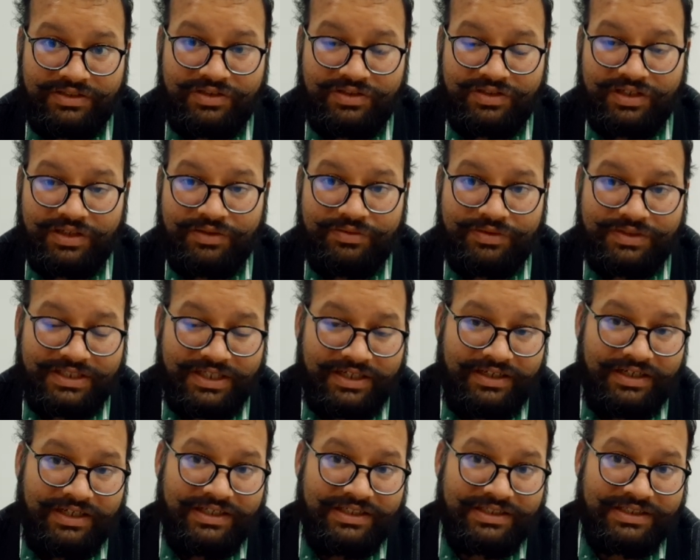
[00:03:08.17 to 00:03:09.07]
So
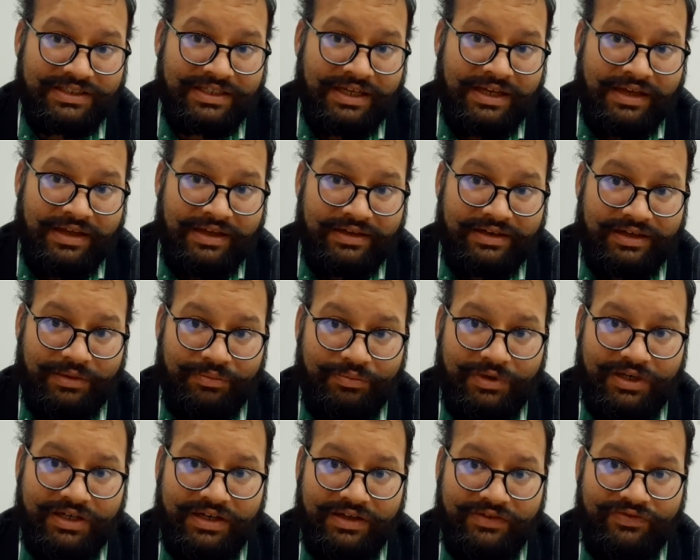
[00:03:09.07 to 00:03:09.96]
Sunday is
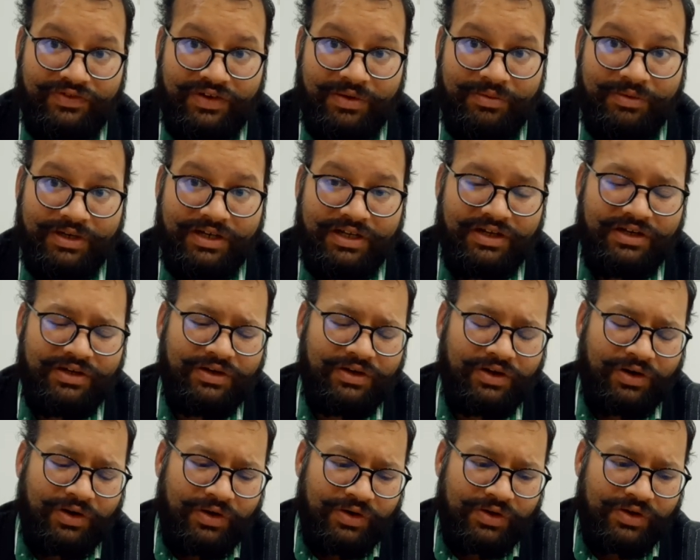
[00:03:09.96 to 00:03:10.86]
completely family day,
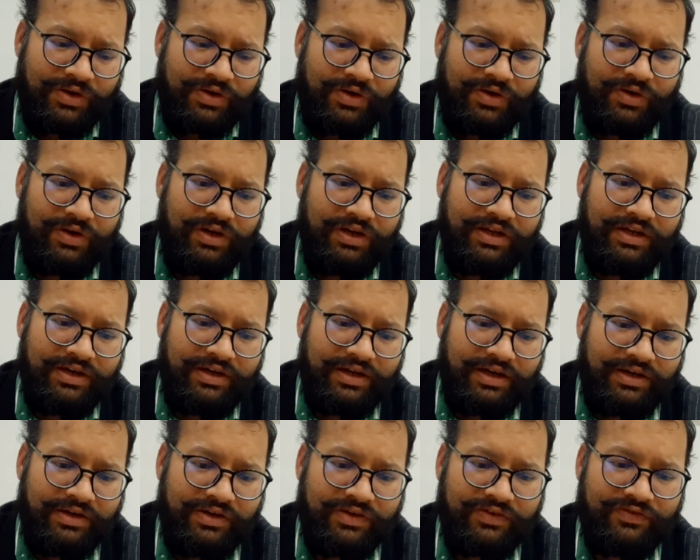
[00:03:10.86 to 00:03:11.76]
not only
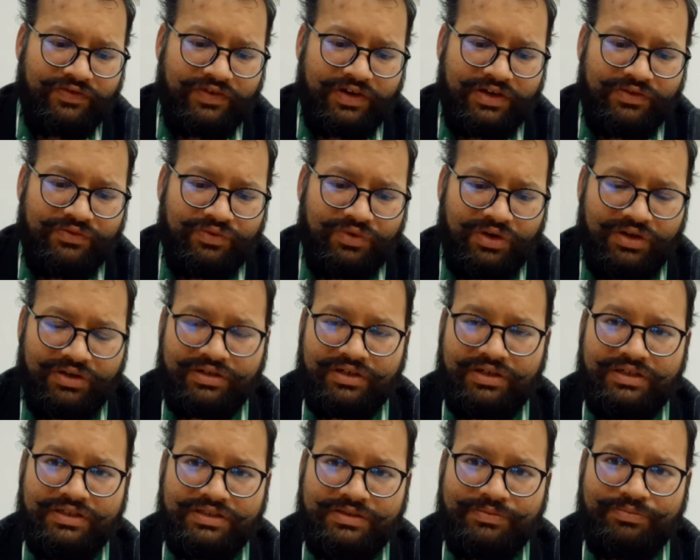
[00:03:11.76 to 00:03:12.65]
9 to 5
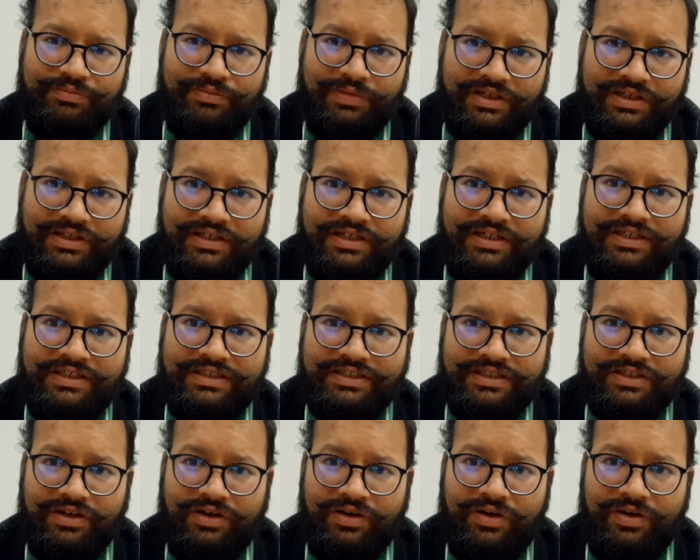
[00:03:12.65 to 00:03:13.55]
workers, but
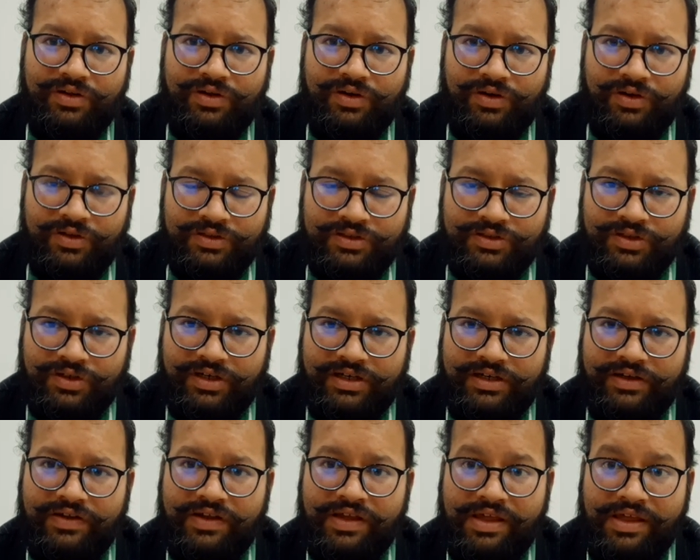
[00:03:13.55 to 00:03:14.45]
it's also
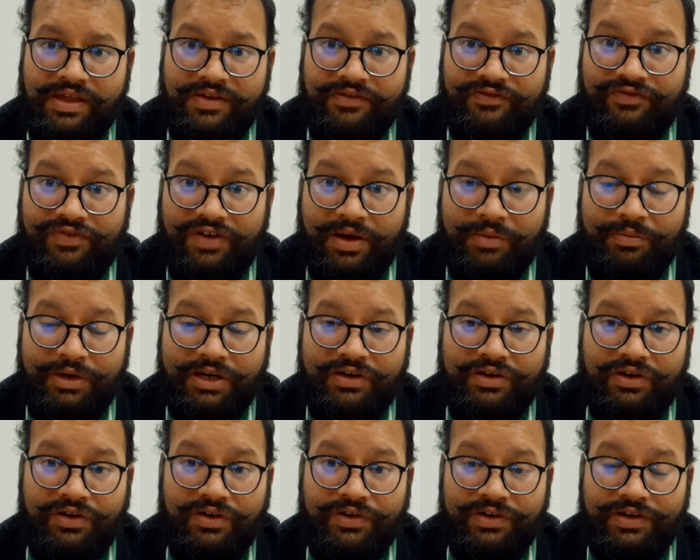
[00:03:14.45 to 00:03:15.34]
a
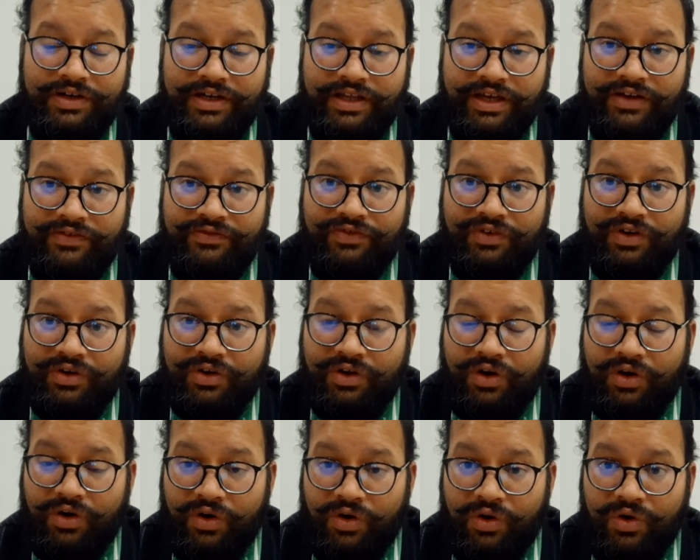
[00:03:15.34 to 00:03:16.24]
family day for
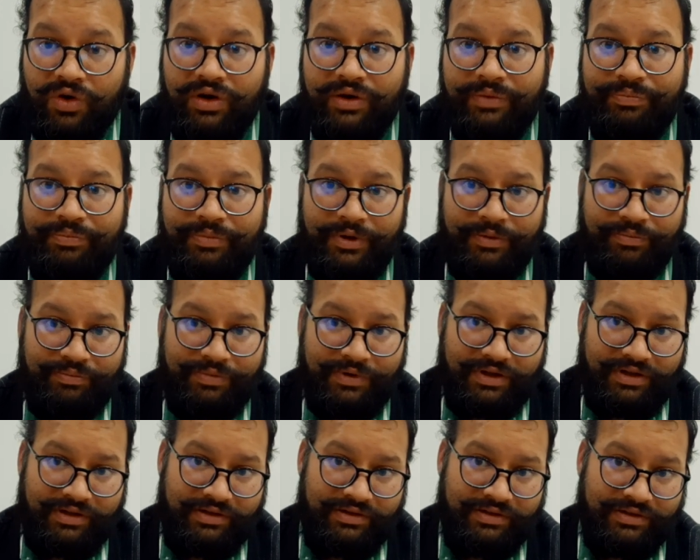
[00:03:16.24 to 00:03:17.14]
all
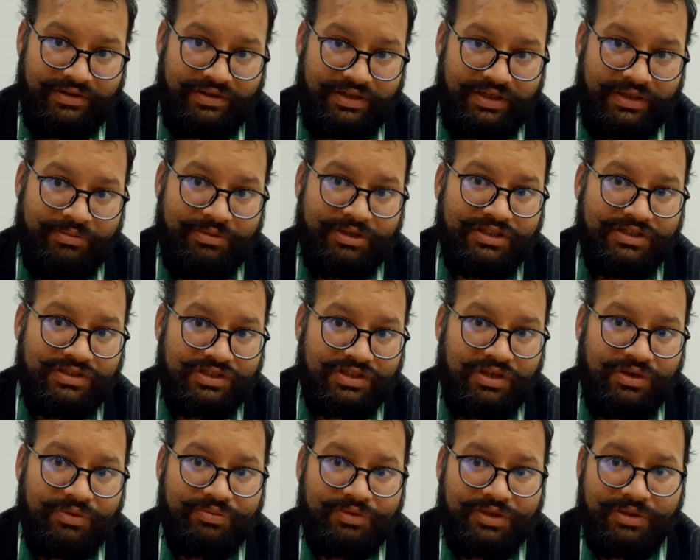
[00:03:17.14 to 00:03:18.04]
people, even
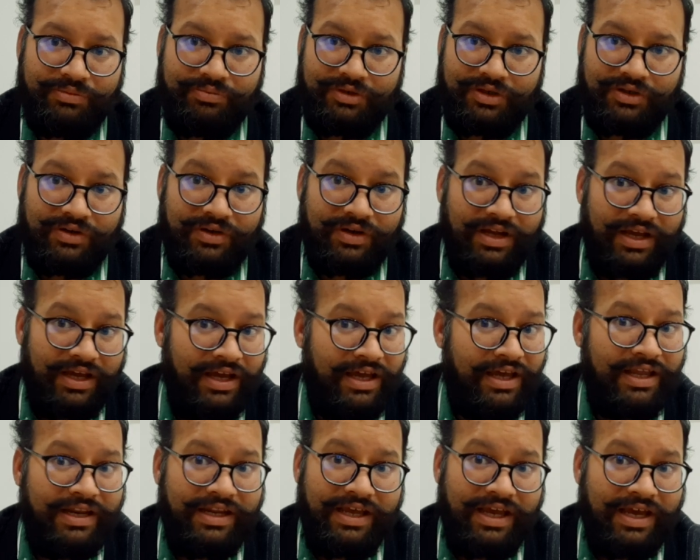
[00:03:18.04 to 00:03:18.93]
shopkeeper or
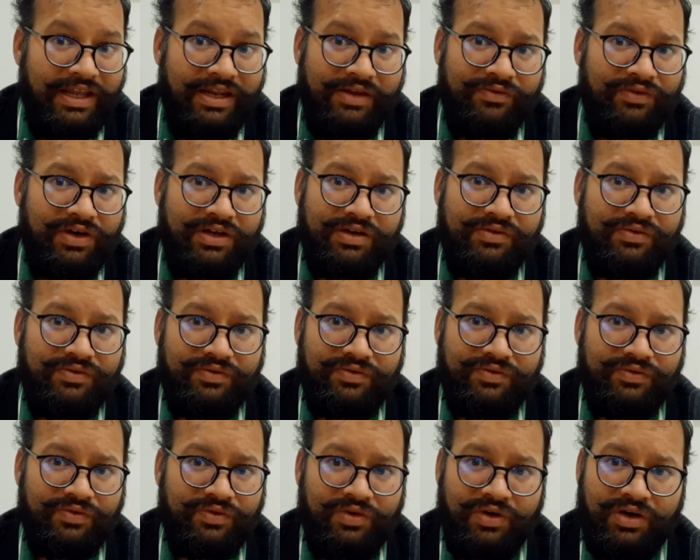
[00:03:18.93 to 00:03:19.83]

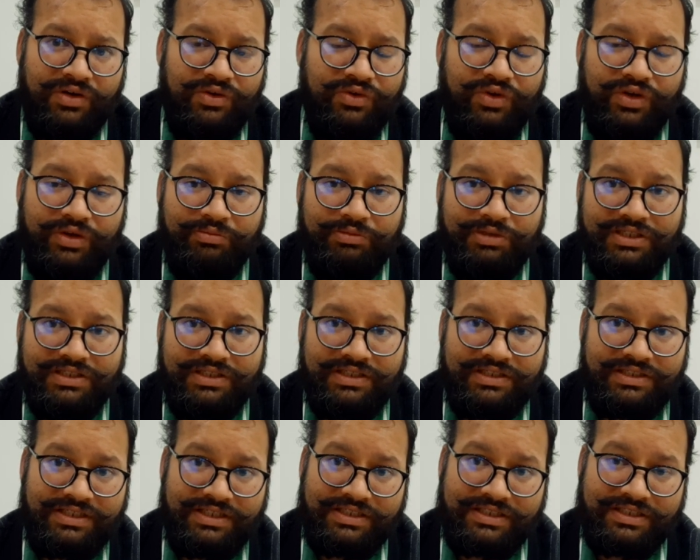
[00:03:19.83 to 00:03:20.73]
anyone who are doing
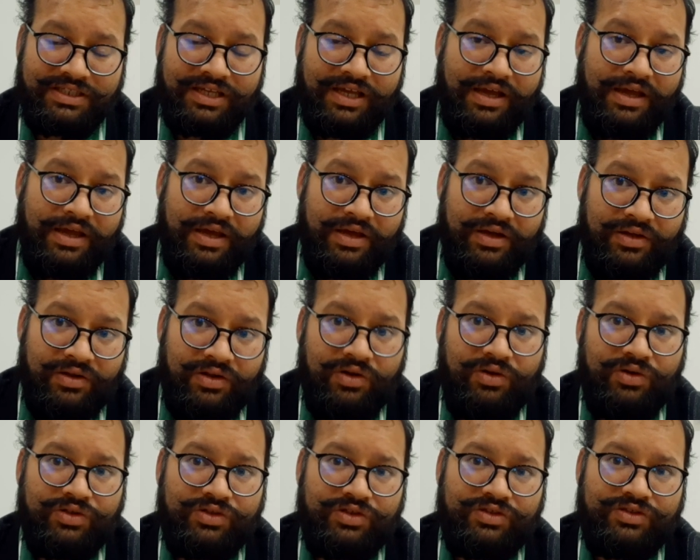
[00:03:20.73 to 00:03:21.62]
business is
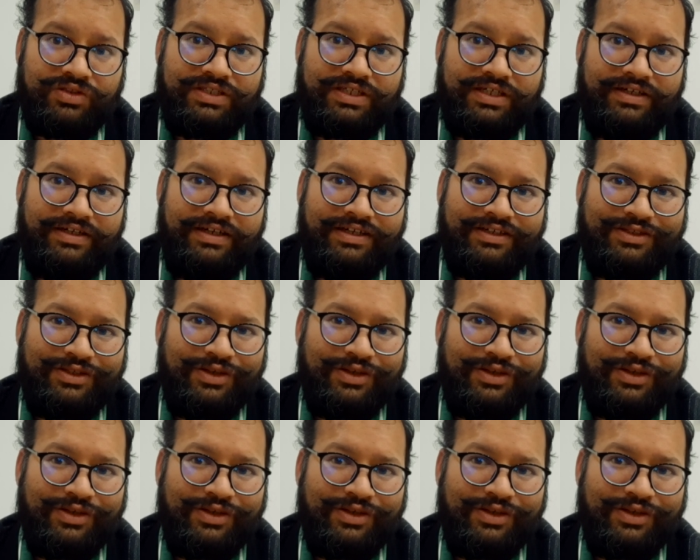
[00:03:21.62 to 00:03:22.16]
closed on Sunday.